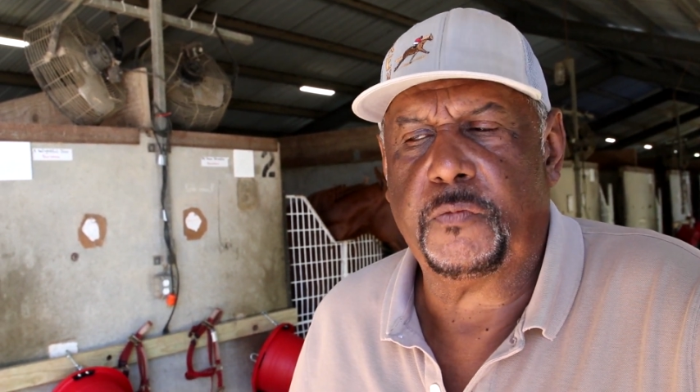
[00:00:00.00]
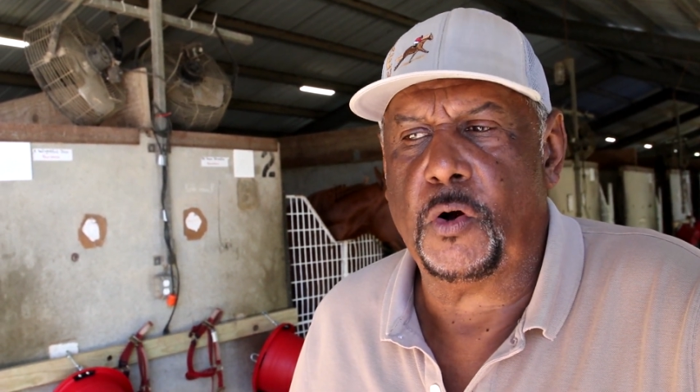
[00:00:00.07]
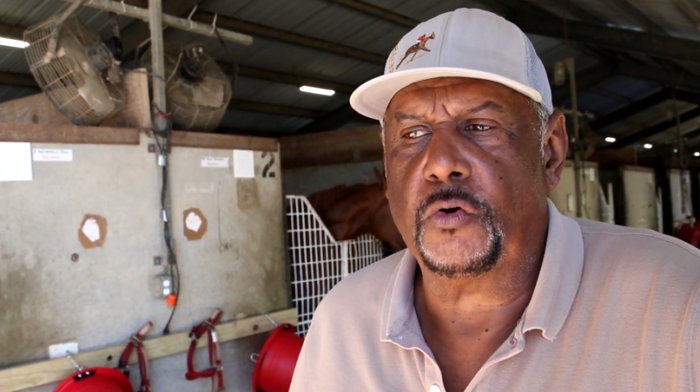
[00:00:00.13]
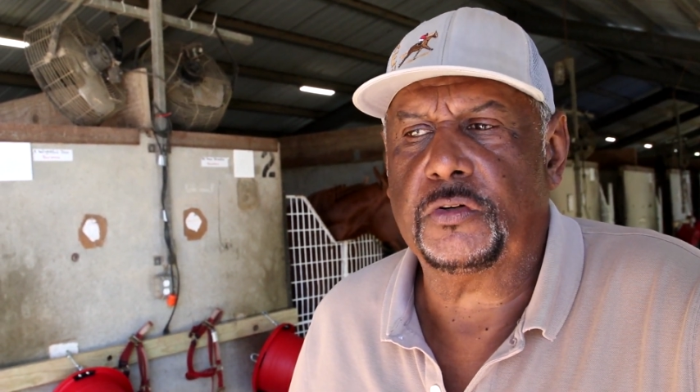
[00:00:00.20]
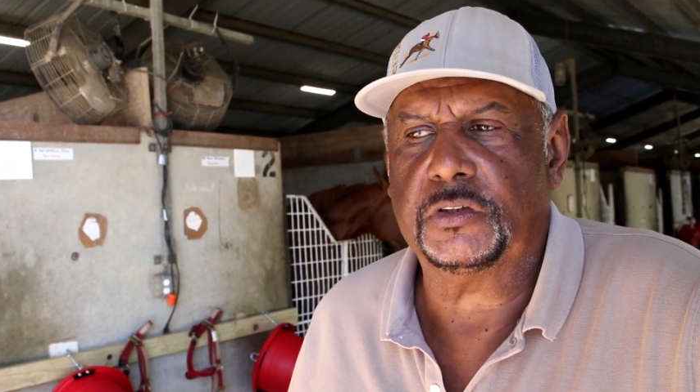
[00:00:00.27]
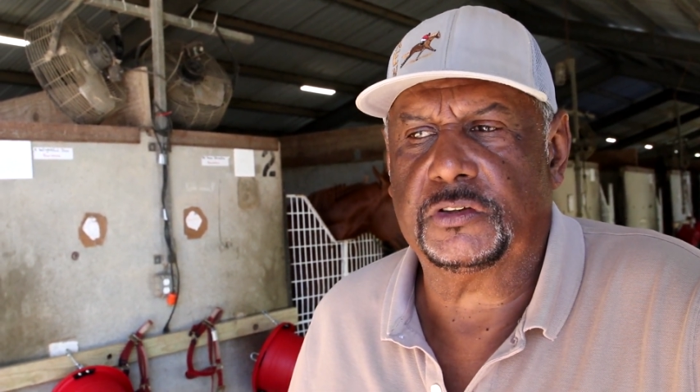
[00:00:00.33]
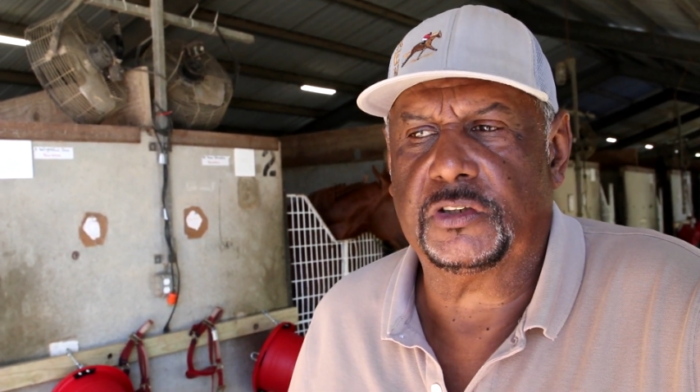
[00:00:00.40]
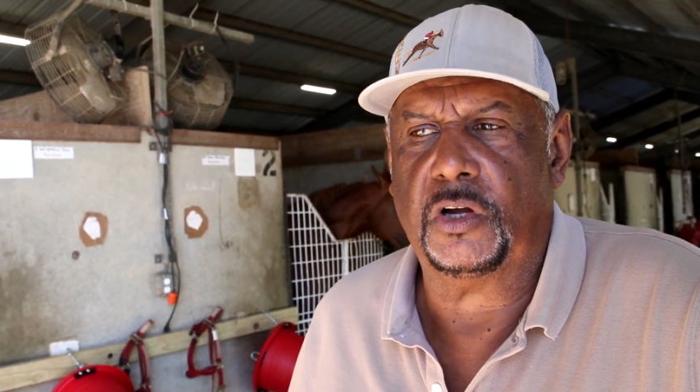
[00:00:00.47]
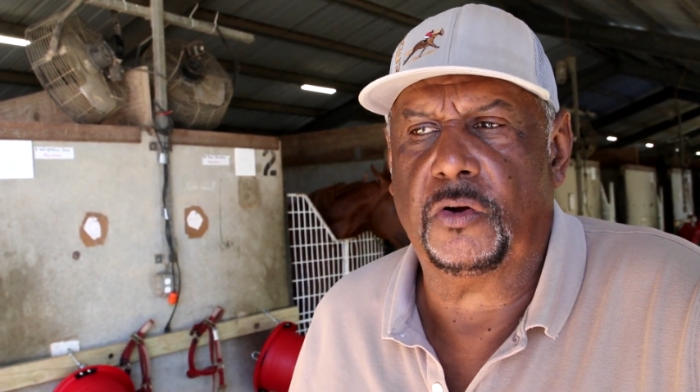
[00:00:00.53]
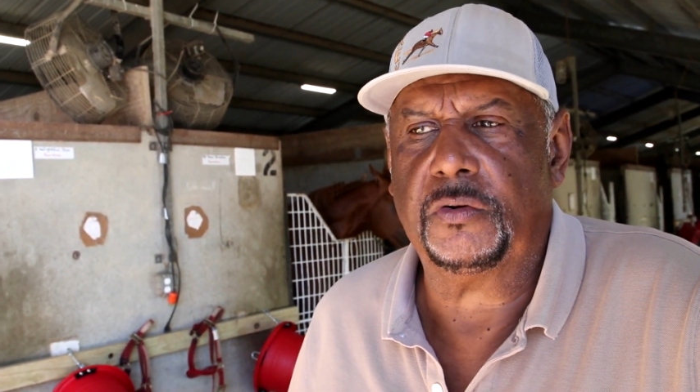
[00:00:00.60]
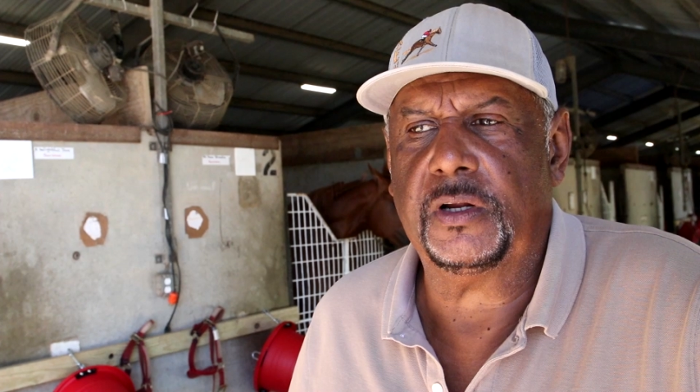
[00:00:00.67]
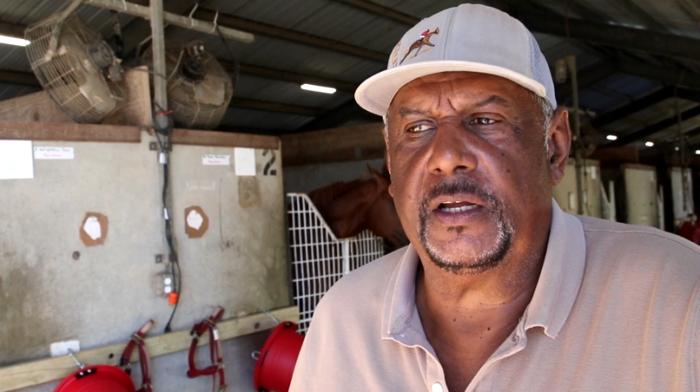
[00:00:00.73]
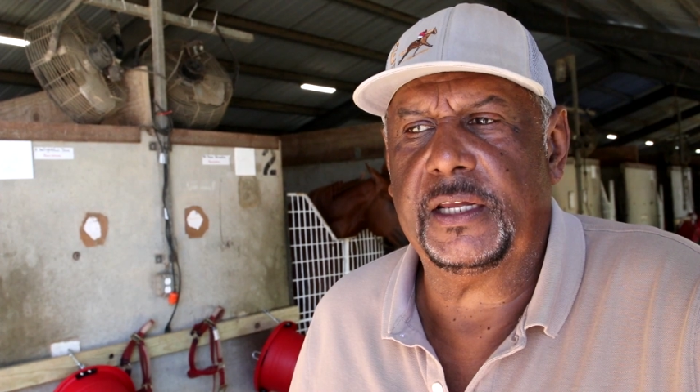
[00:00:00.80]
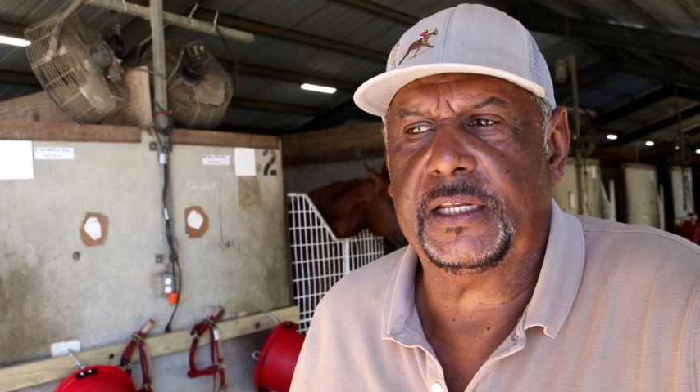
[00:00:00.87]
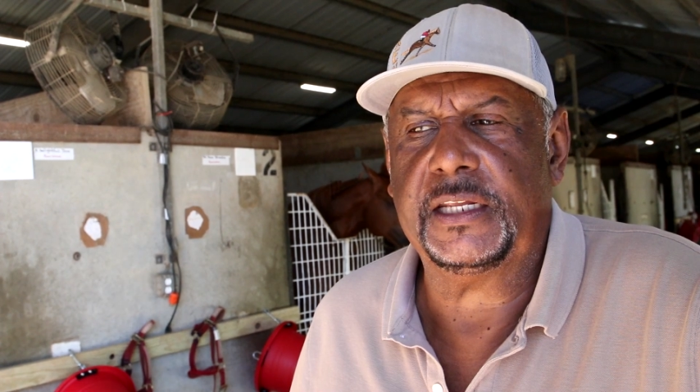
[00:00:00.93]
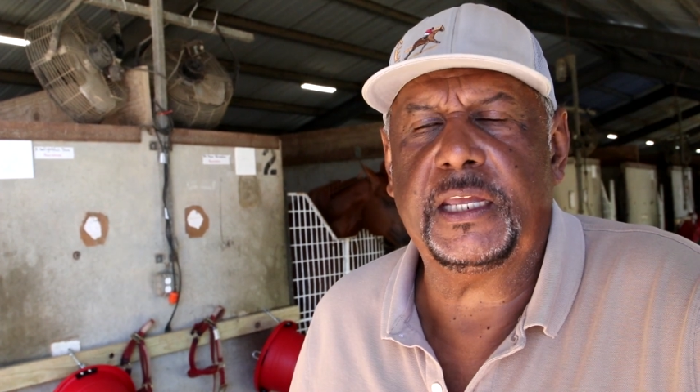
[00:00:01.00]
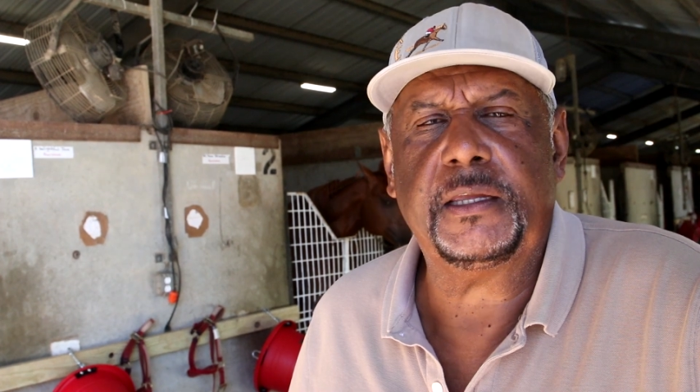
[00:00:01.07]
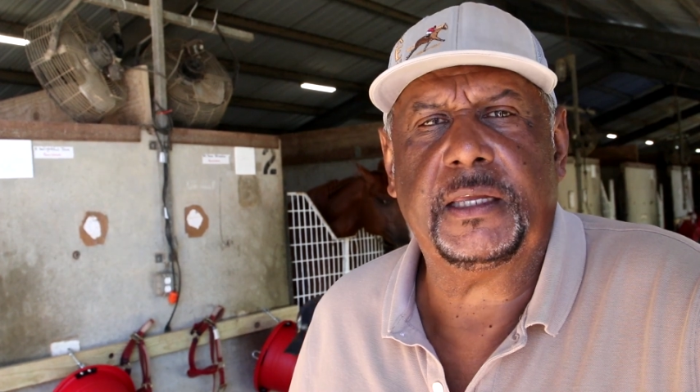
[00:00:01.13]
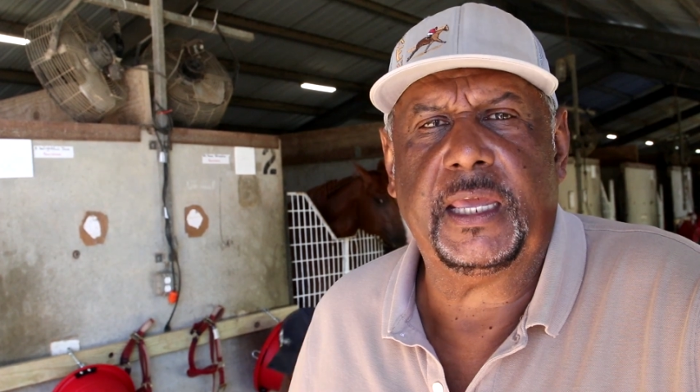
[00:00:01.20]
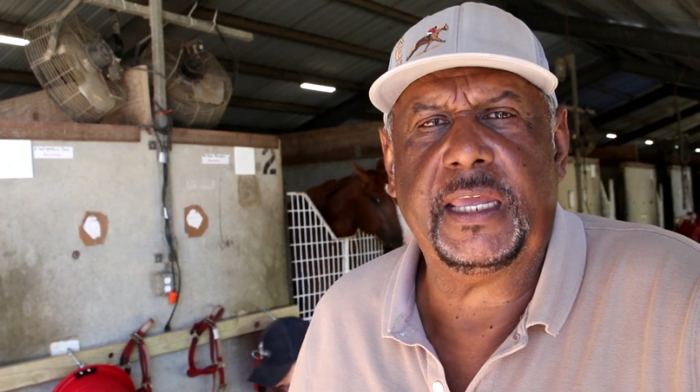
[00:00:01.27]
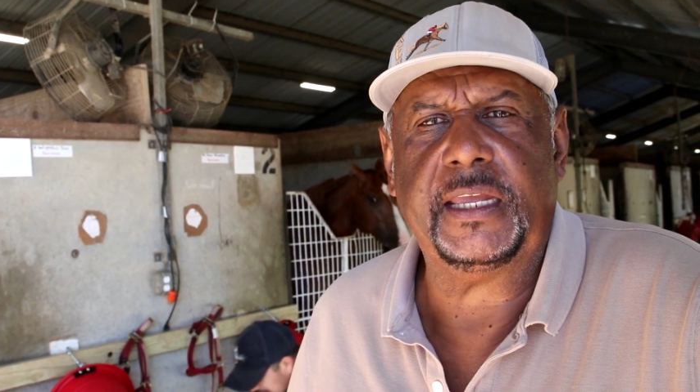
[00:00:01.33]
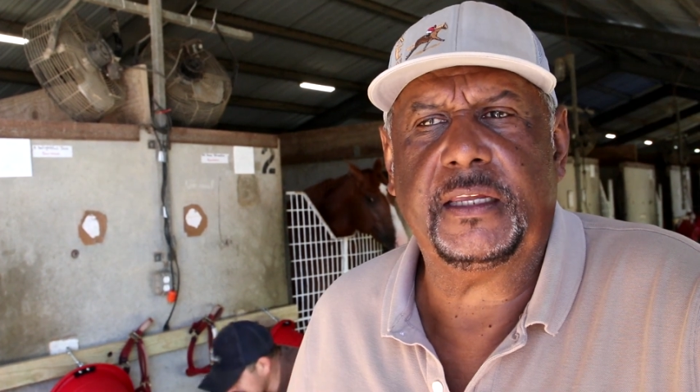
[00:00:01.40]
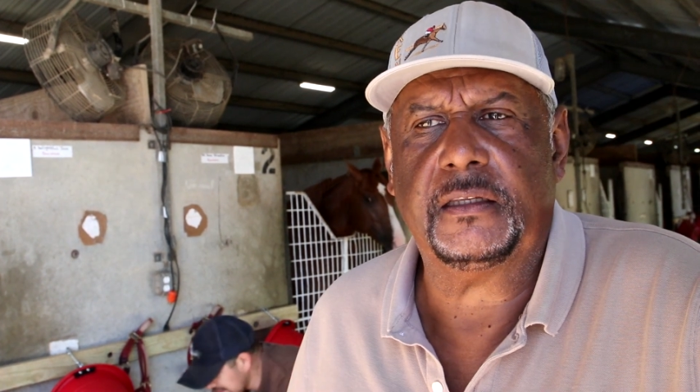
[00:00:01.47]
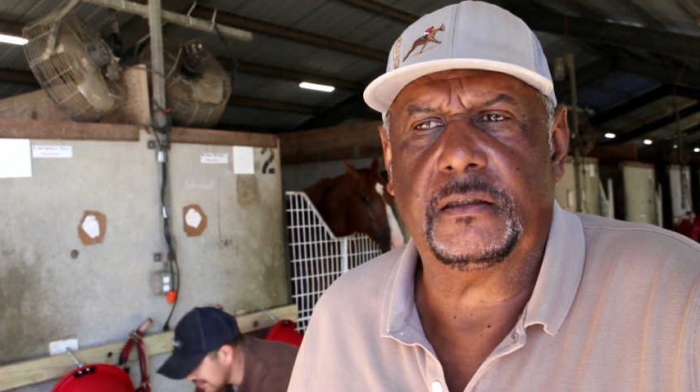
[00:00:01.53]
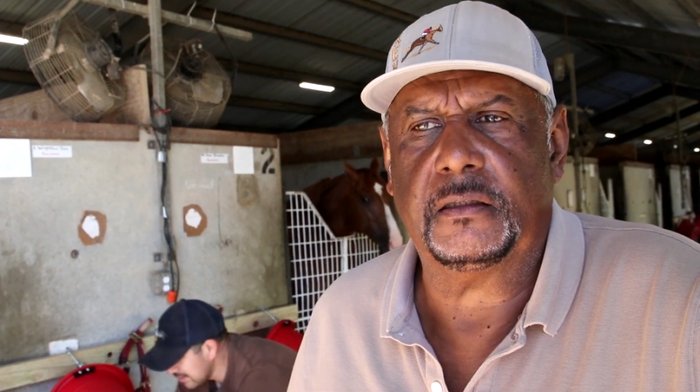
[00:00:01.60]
focused on her. And he